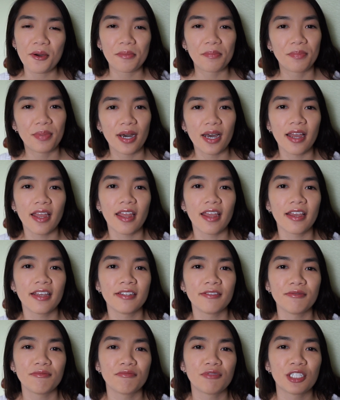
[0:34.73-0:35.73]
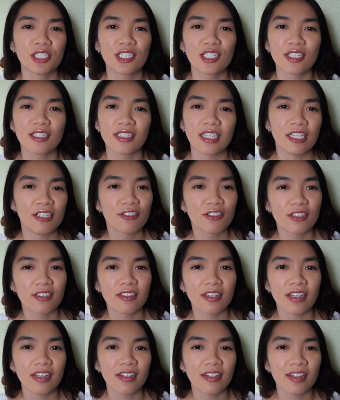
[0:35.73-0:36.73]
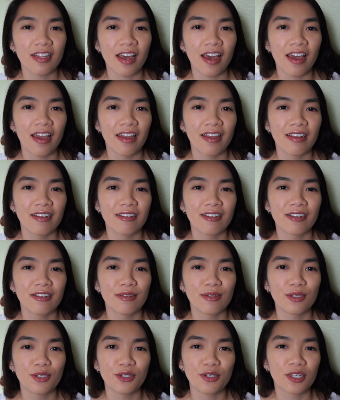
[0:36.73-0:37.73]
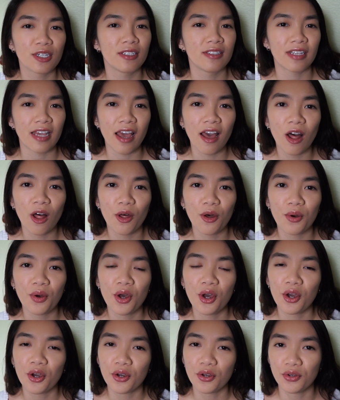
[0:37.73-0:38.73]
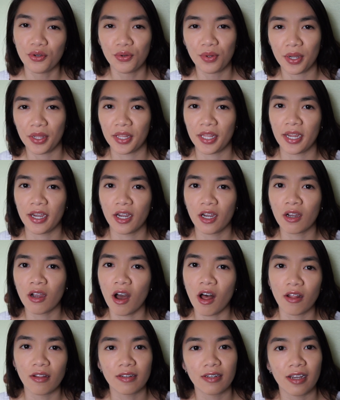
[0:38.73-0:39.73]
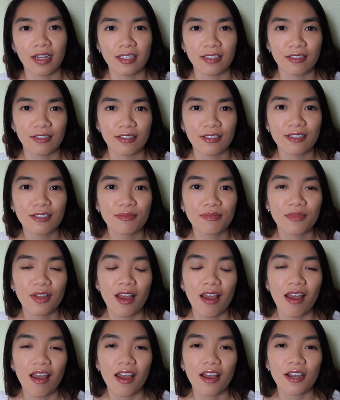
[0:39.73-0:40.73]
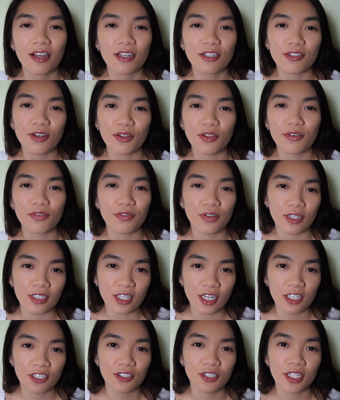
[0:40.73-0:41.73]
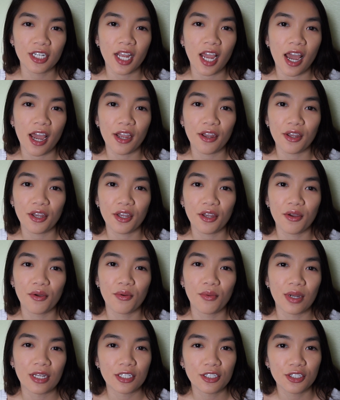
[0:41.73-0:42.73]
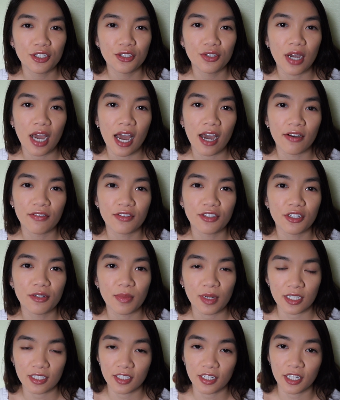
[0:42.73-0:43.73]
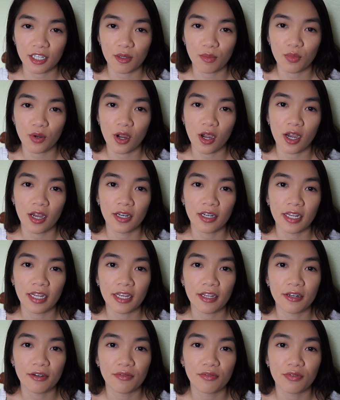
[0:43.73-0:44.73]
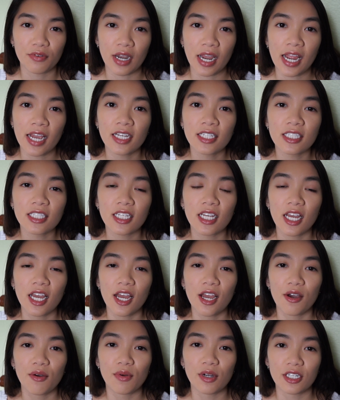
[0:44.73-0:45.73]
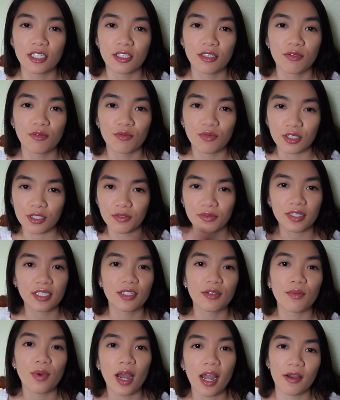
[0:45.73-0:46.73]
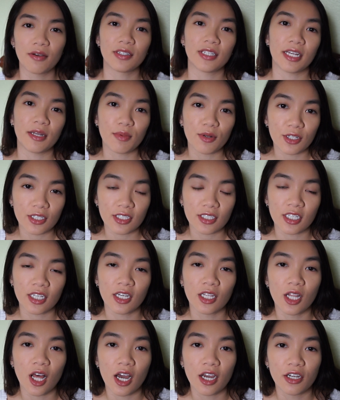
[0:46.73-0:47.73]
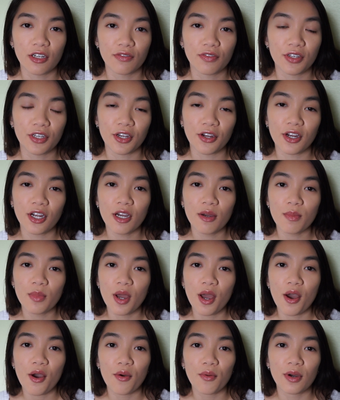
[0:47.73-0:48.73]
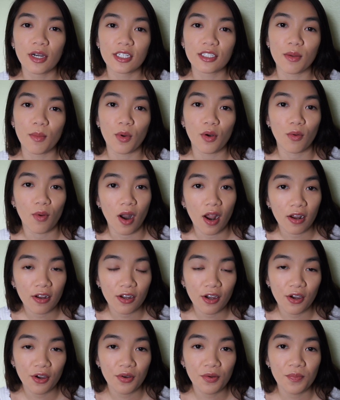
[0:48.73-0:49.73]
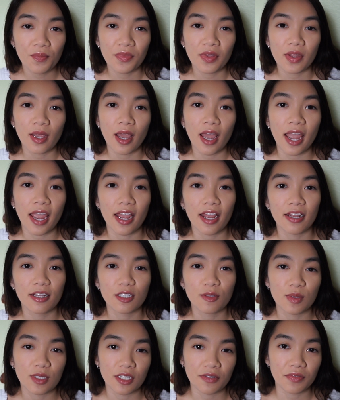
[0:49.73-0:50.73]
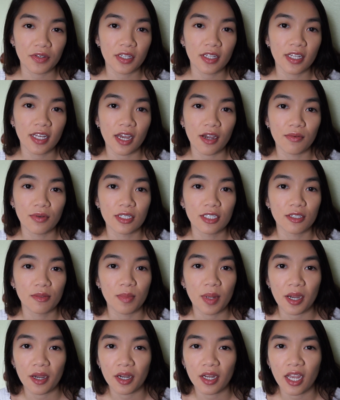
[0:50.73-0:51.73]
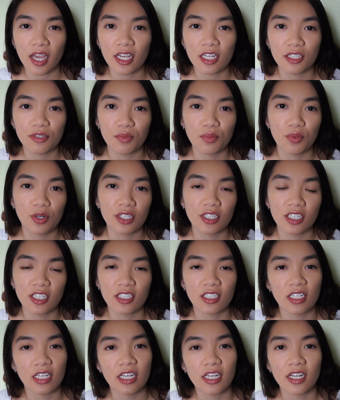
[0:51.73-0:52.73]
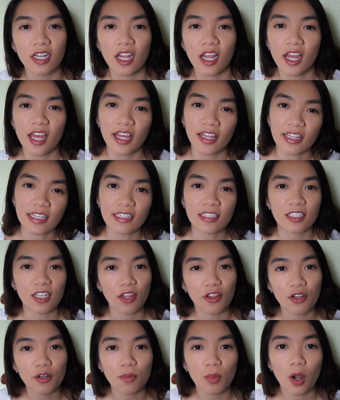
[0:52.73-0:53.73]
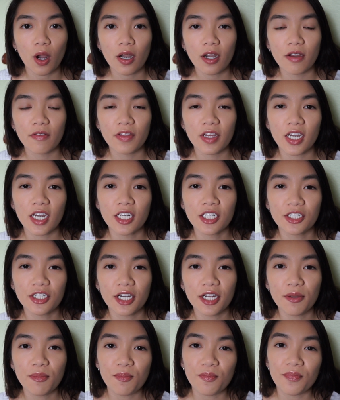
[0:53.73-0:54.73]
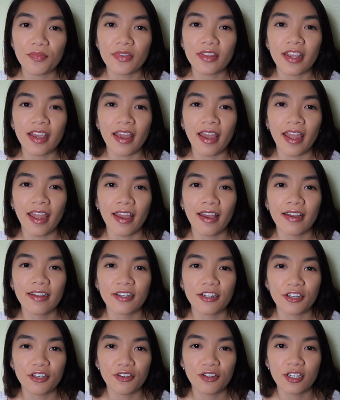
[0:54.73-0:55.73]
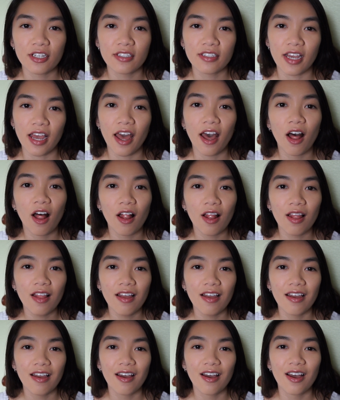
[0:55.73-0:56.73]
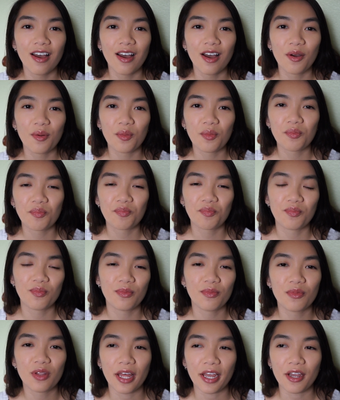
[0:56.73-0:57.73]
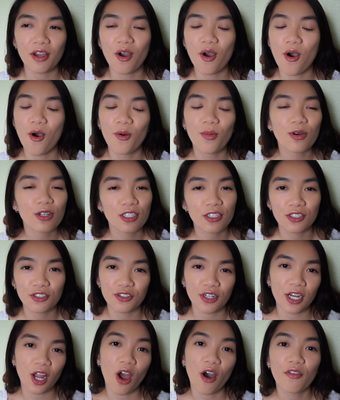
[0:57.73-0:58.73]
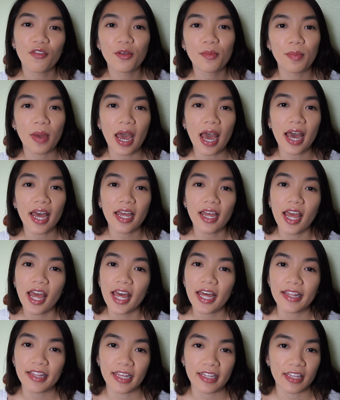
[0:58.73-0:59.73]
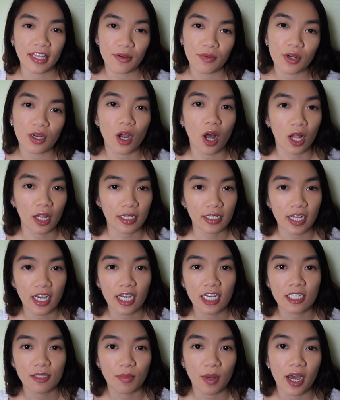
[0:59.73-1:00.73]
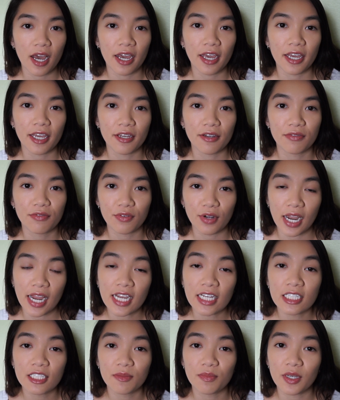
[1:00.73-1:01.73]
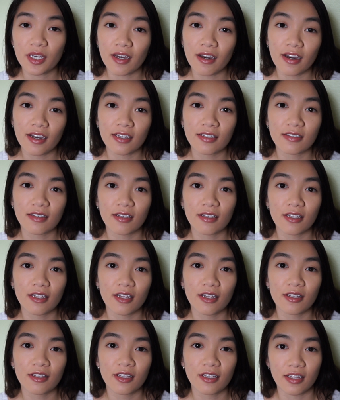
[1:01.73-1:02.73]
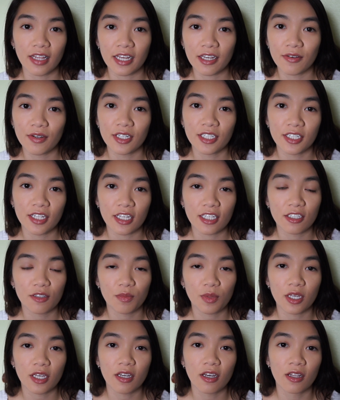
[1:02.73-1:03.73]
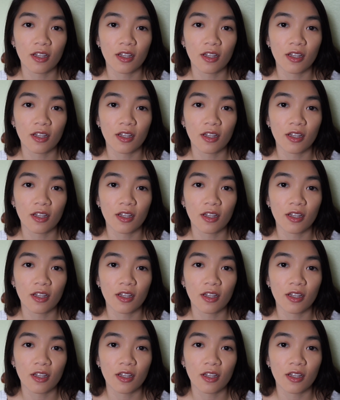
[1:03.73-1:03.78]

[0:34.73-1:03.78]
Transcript: but it was just interesting that you could tell who were their colonizers. So the first country I went to after my study abroad in France, which was the reason why I was able to see a lot of Europe, was Morocco. And specifically I went to Marrakesh, which is in the southern part of the country, and you could tell like almost straight off the bat that they were colonized by France because the language they speak a